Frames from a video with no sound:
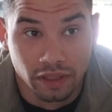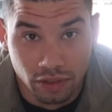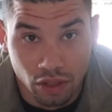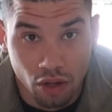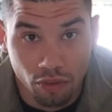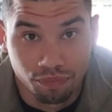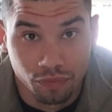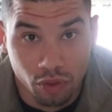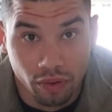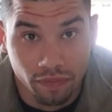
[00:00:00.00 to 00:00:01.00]

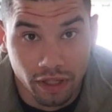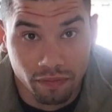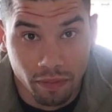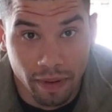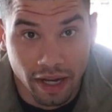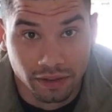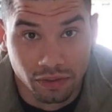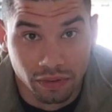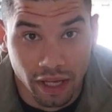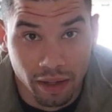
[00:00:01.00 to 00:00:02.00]
installed. 250
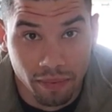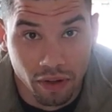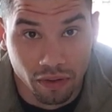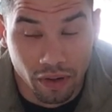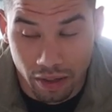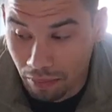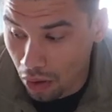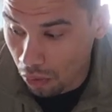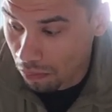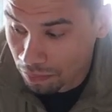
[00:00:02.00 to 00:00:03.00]
foot-pounds of the APR crank
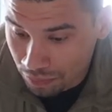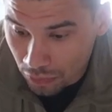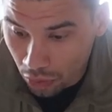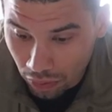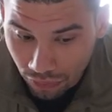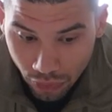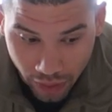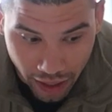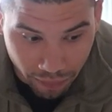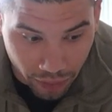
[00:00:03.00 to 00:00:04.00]
bolt on the
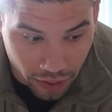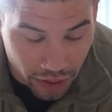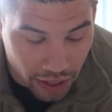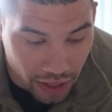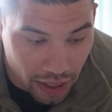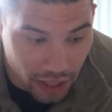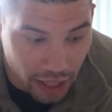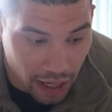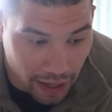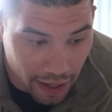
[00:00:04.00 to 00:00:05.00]
fluid amper.
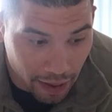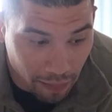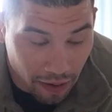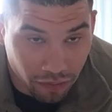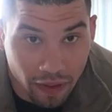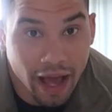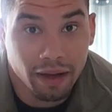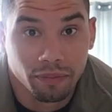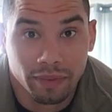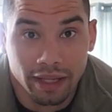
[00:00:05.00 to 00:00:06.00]
After
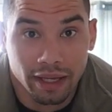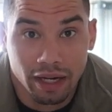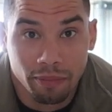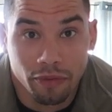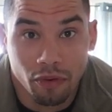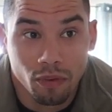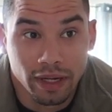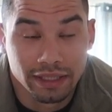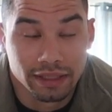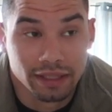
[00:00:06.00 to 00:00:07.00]
that, we can get up on the
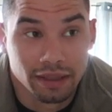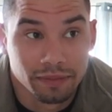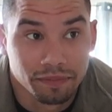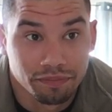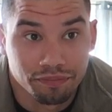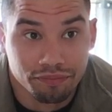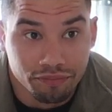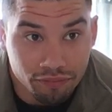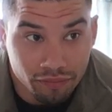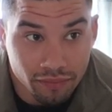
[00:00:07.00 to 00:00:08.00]
hoist,
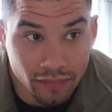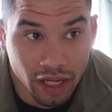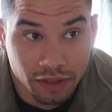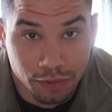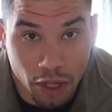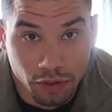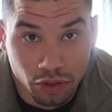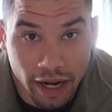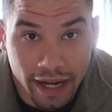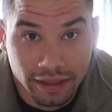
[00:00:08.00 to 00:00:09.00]
install
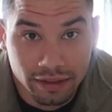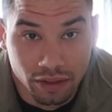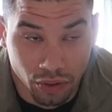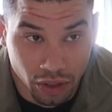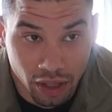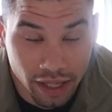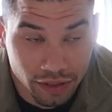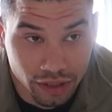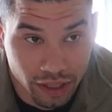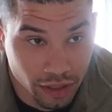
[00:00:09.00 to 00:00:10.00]
the trans or the clutch,